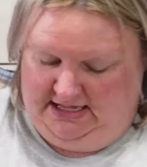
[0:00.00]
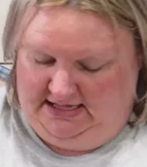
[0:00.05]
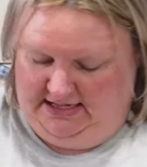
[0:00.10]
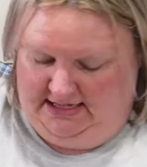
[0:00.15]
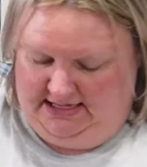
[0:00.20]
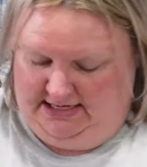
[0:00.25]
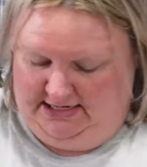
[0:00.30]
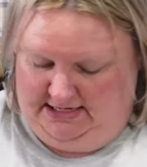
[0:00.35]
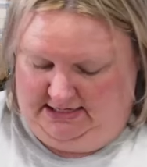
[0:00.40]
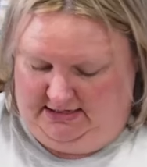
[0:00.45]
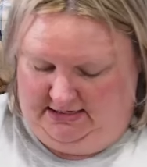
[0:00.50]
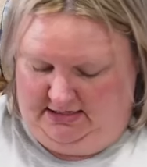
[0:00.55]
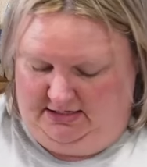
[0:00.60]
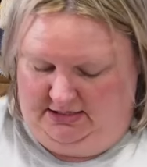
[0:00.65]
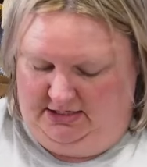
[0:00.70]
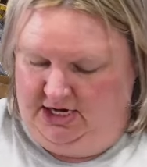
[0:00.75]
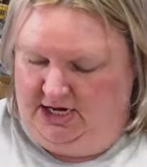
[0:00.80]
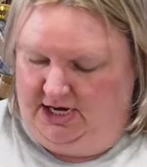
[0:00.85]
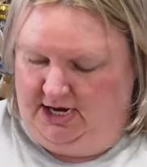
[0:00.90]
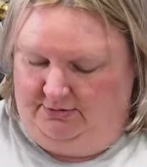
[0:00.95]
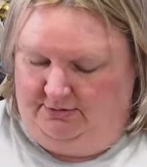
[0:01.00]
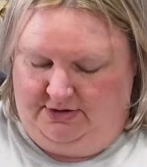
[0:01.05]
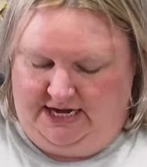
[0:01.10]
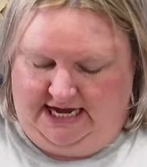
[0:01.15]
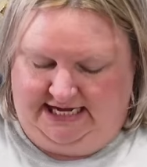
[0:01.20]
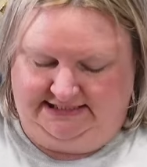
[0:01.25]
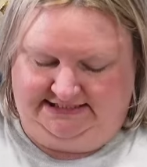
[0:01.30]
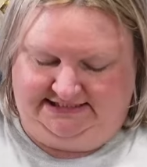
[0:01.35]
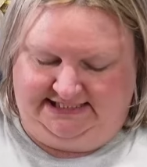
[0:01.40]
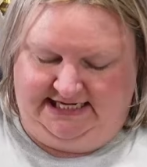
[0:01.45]
and, you know,
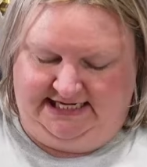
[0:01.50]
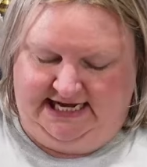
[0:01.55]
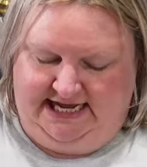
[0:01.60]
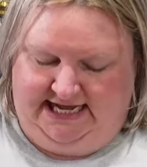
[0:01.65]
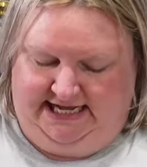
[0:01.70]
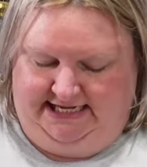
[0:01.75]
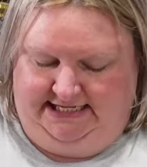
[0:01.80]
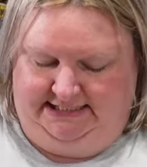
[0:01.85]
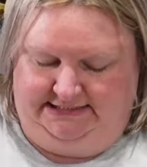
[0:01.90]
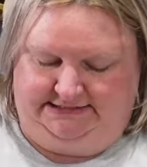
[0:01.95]
nice and neat.